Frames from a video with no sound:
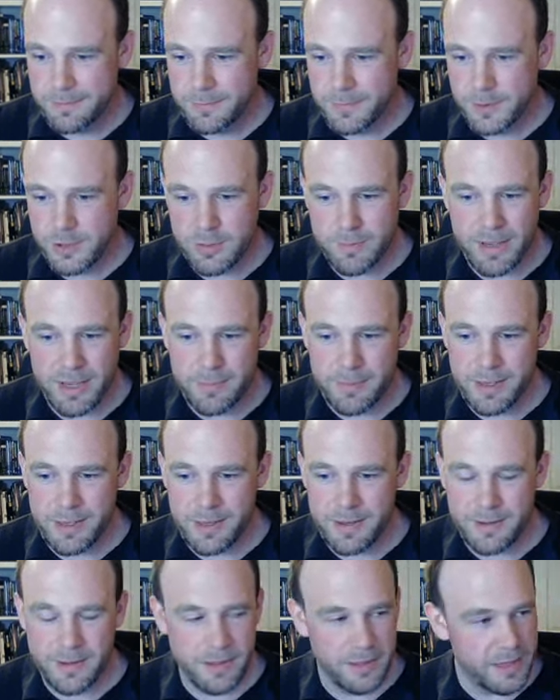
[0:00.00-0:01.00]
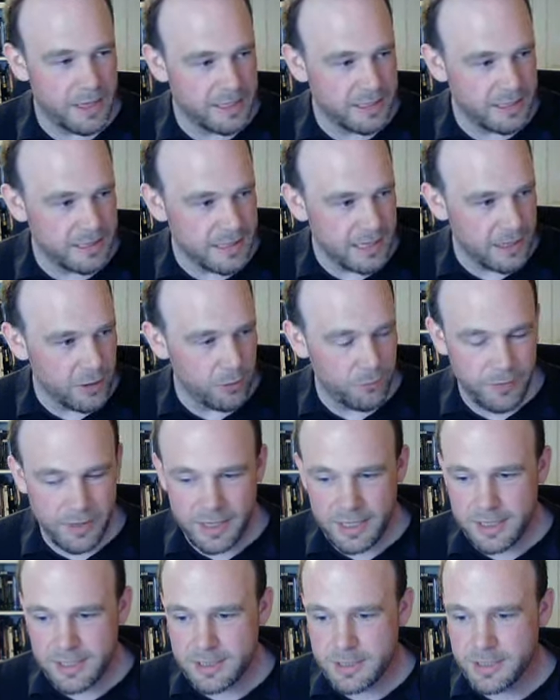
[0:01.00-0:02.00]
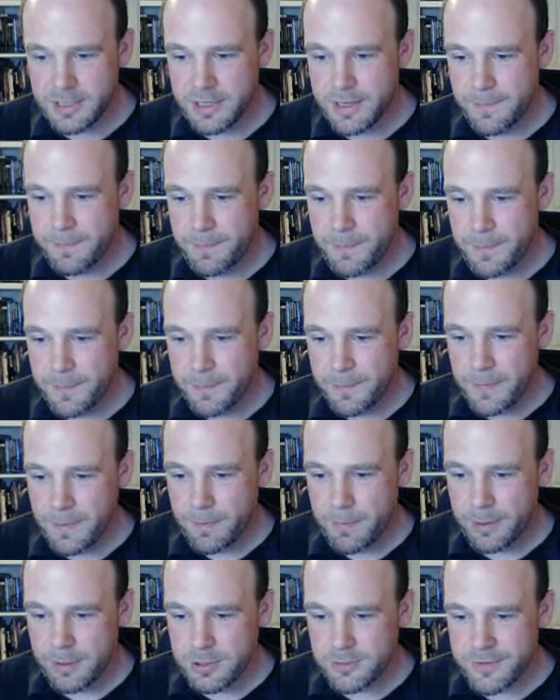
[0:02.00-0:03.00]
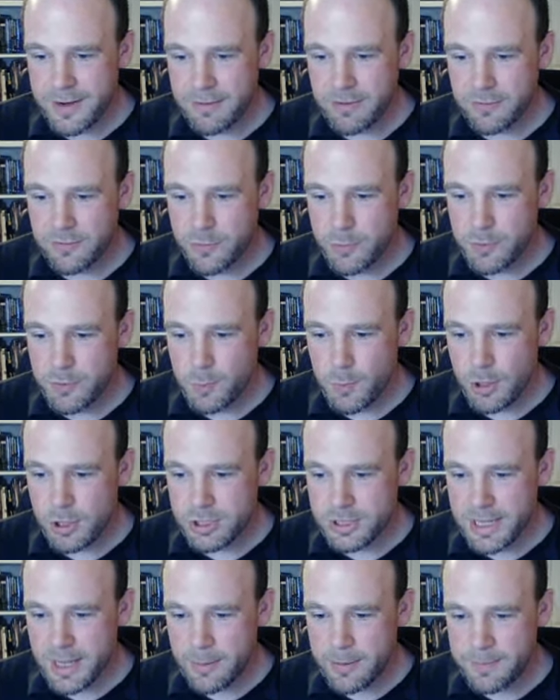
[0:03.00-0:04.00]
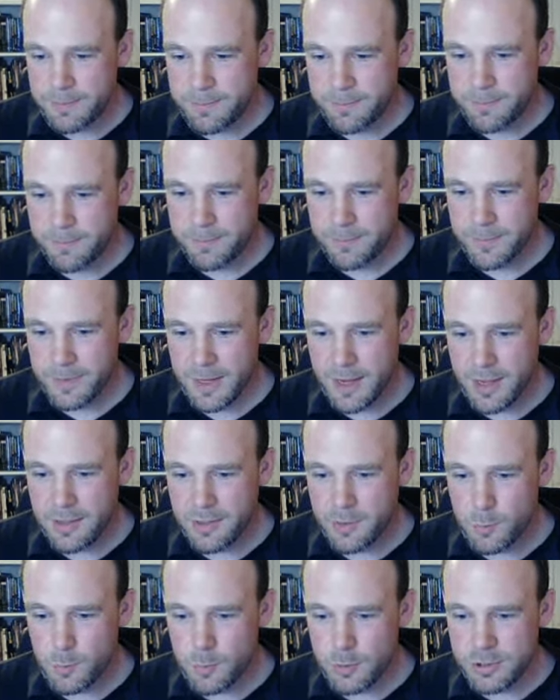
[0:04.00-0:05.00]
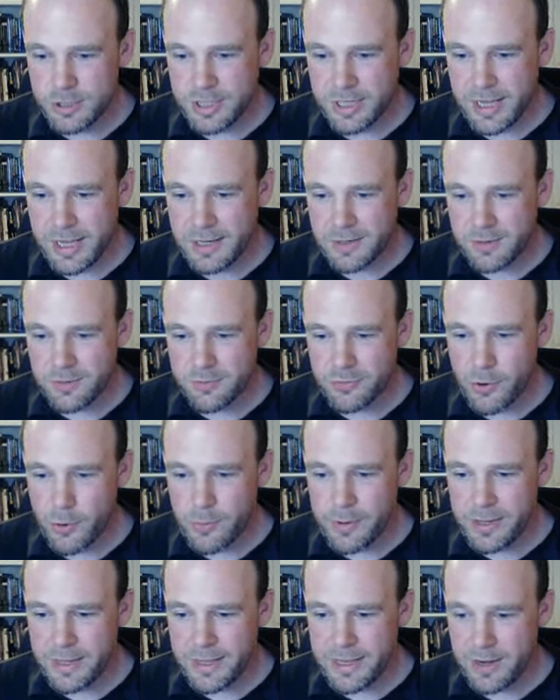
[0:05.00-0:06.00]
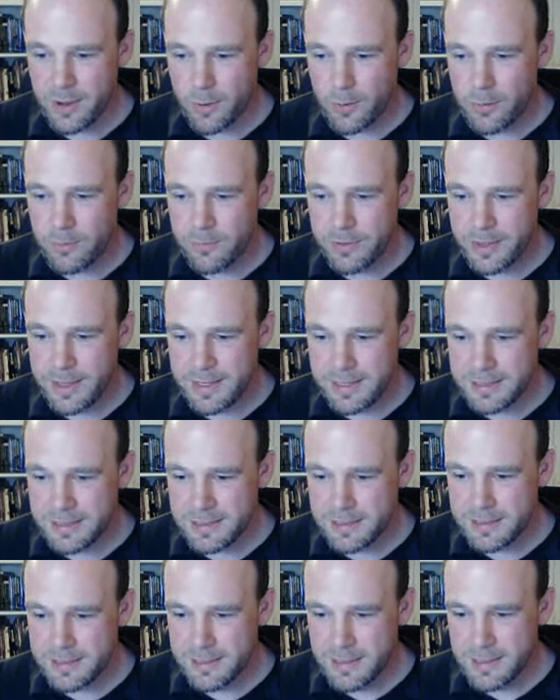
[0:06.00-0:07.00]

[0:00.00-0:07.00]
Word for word: So maybe this is a little village built around a ruined watchtower, and the woods are kind of growing in over this.